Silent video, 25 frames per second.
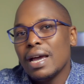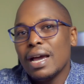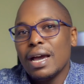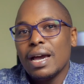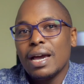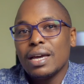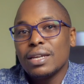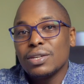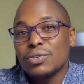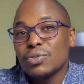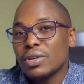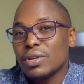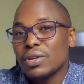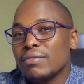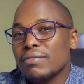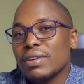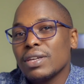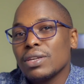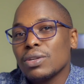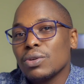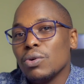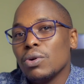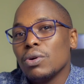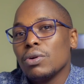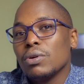And
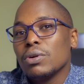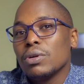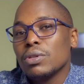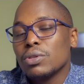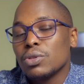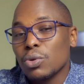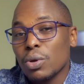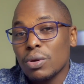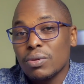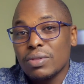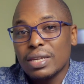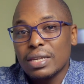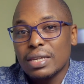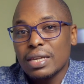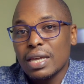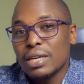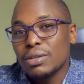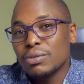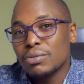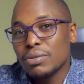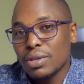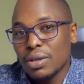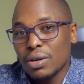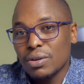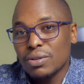even go through the
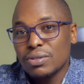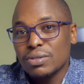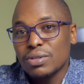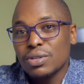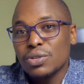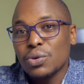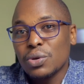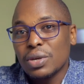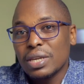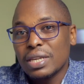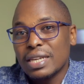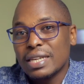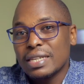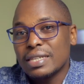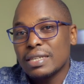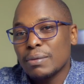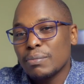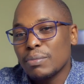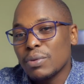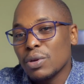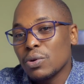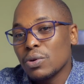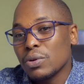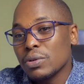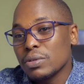night without
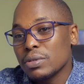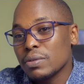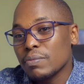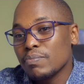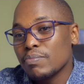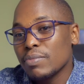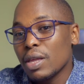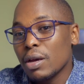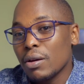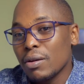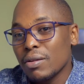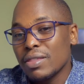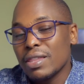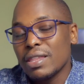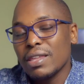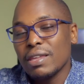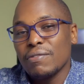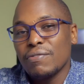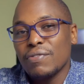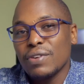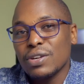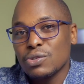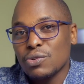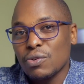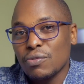urinating, because now the
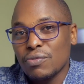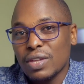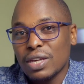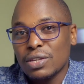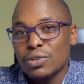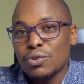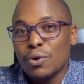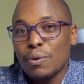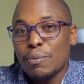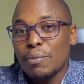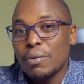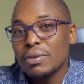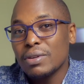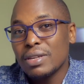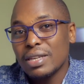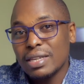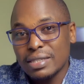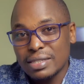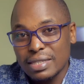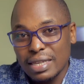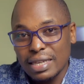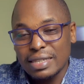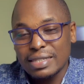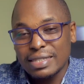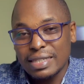effect of that hormone
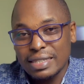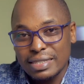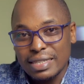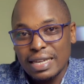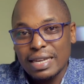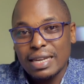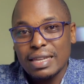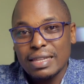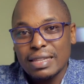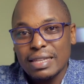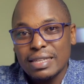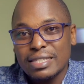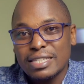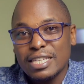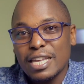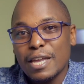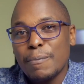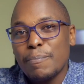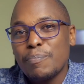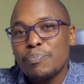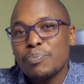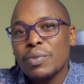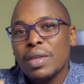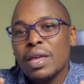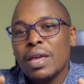is exactly the
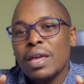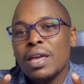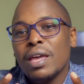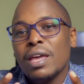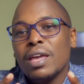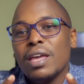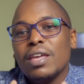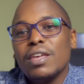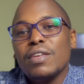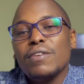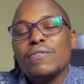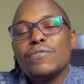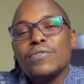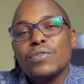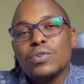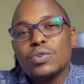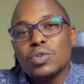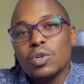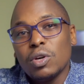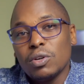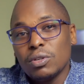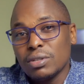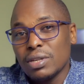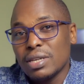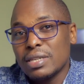same. If you
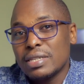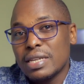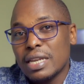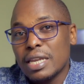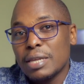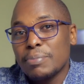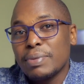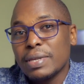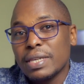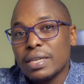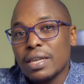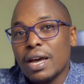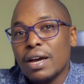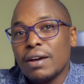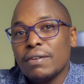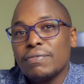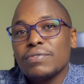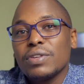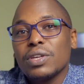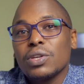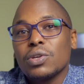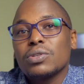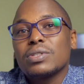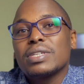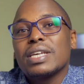don't sleep enough,
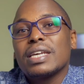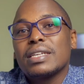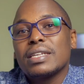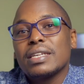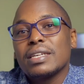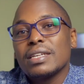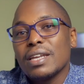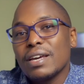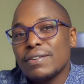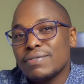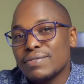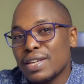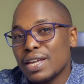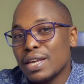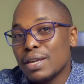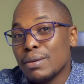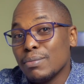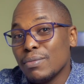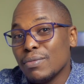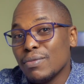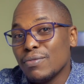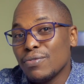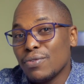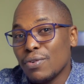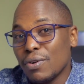you're not getting enough
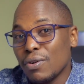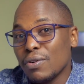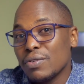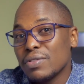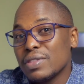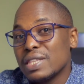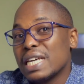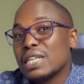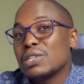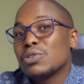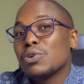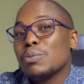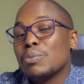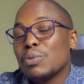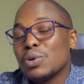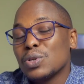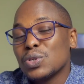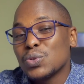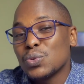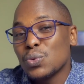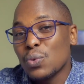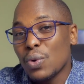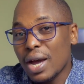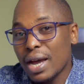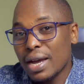time for that hormone
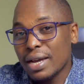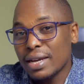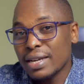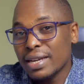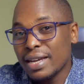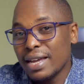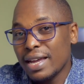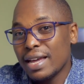to work.